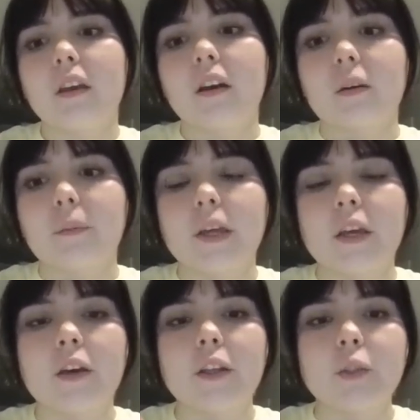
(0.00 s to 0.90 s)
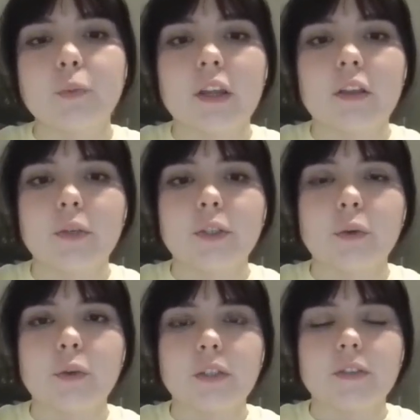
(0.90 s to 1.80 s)
it could sway the
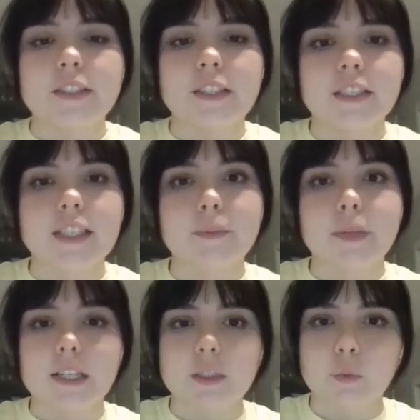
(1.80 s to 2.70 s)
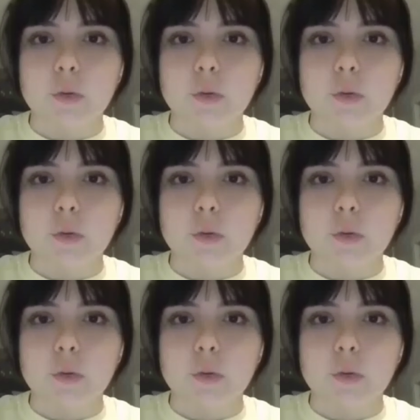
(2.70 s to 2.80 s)
results of this assessment as